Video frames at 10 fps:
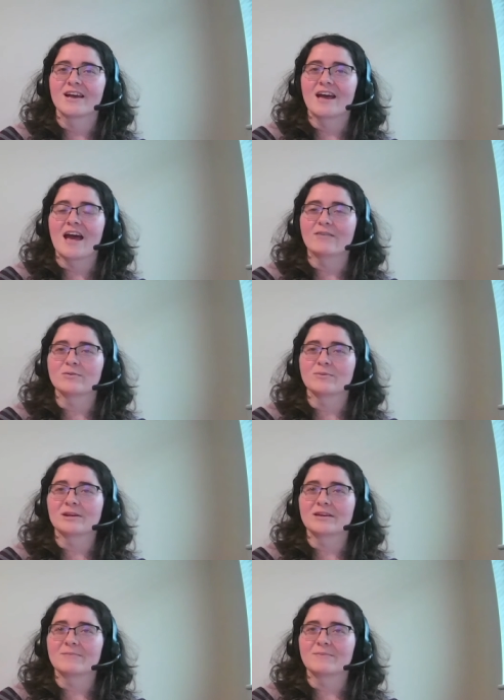
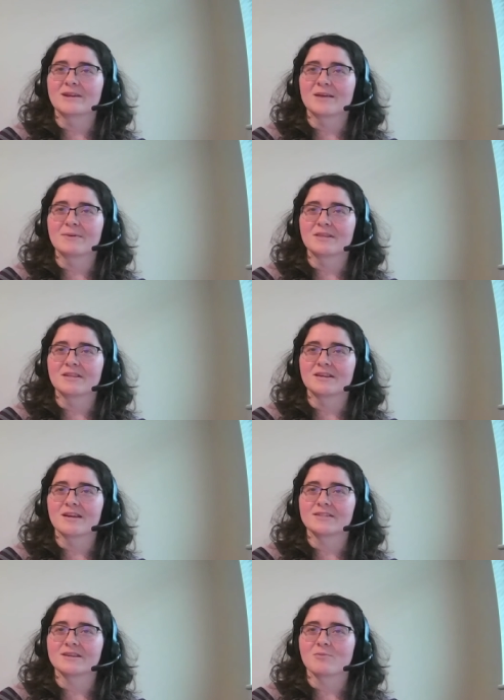everybody becoming the
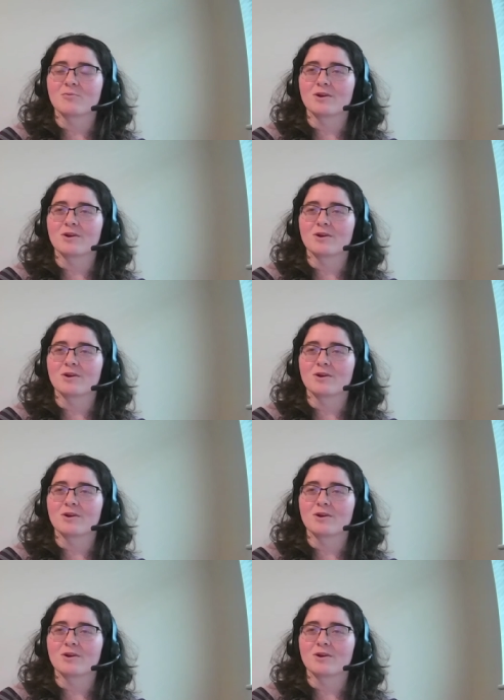next number one